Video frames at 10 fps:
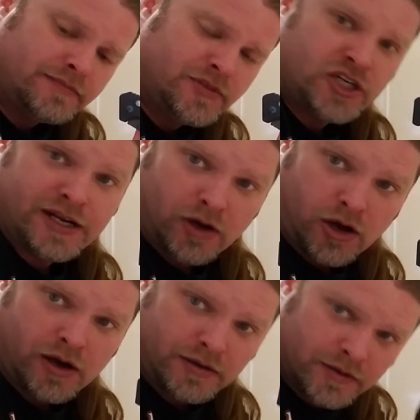
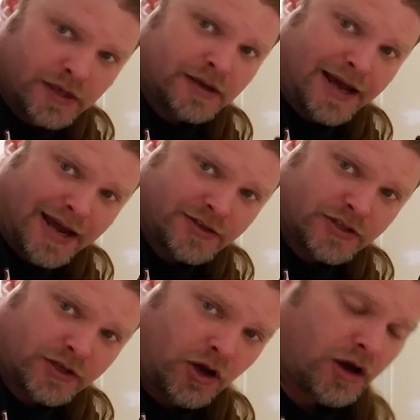G-lock,
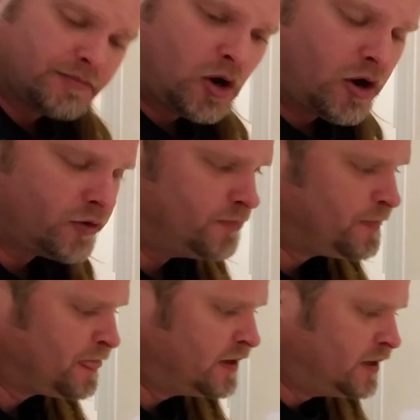axis lock model.
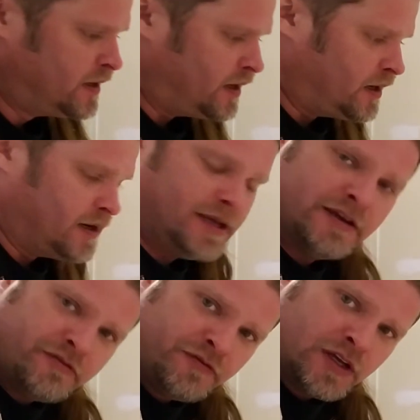
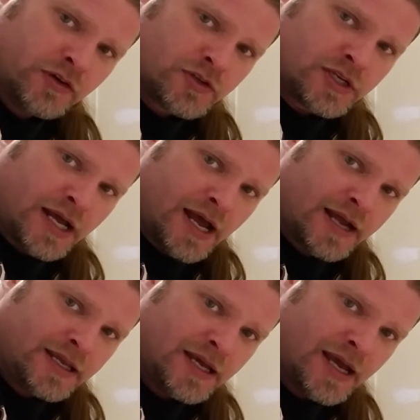It feels
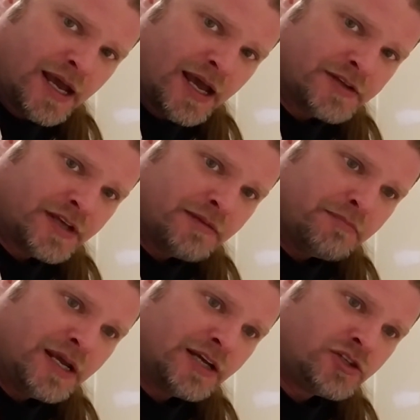like it has a
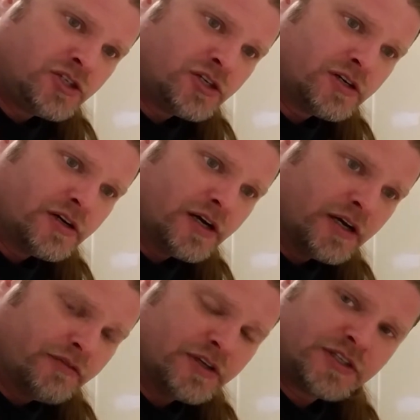mixture
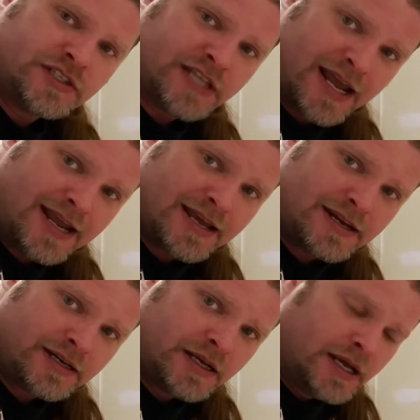of
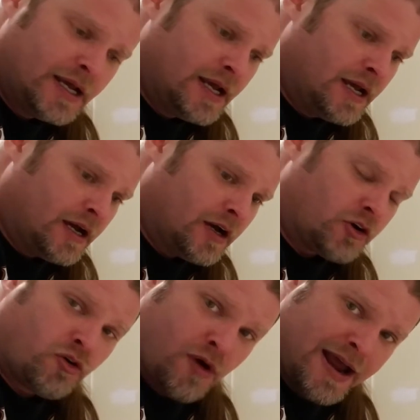sand,
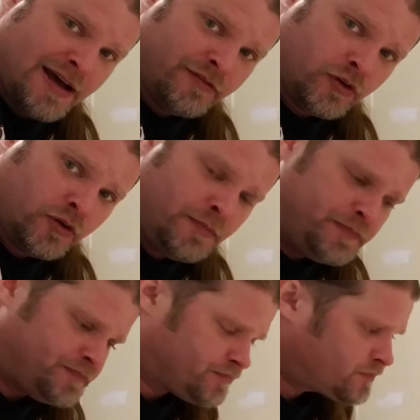gravel,
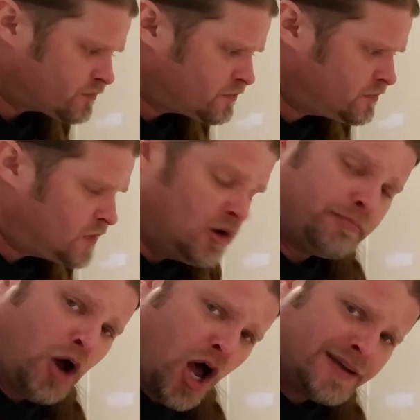
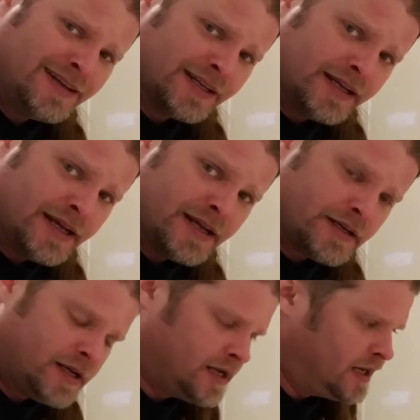pocket lint,
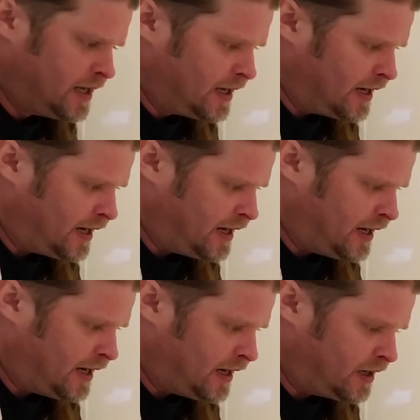
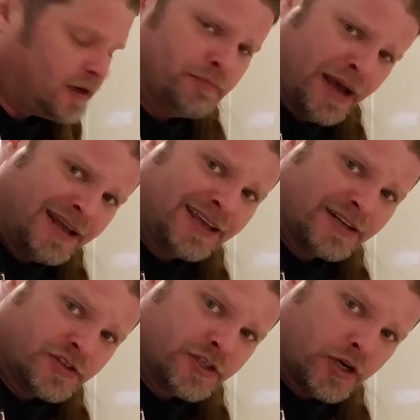and
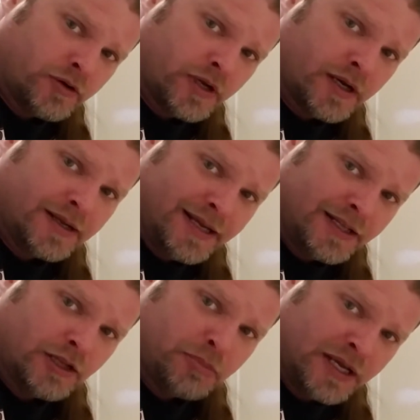baking soda
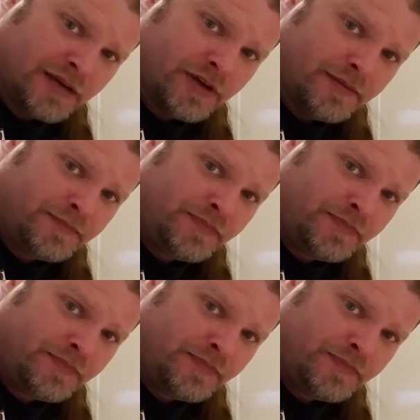in the pivot.